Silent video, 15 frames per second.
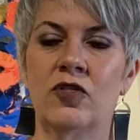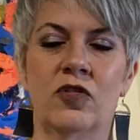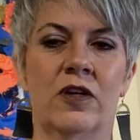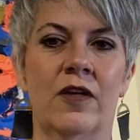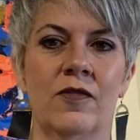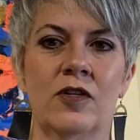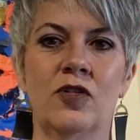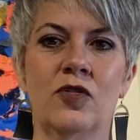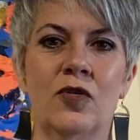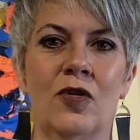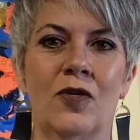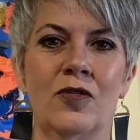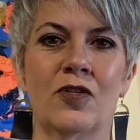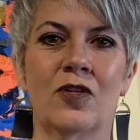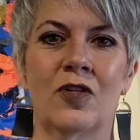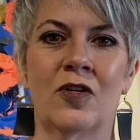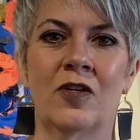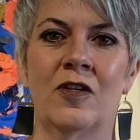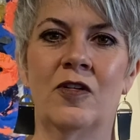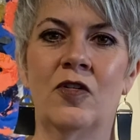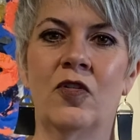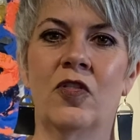You're never too old to
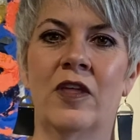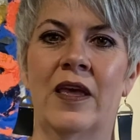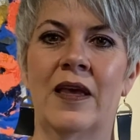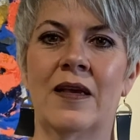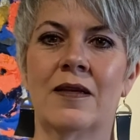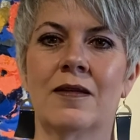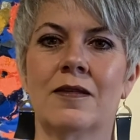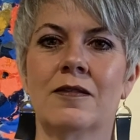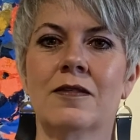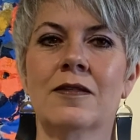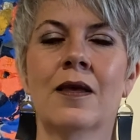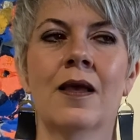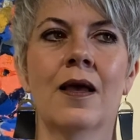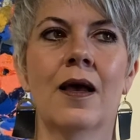learn new things.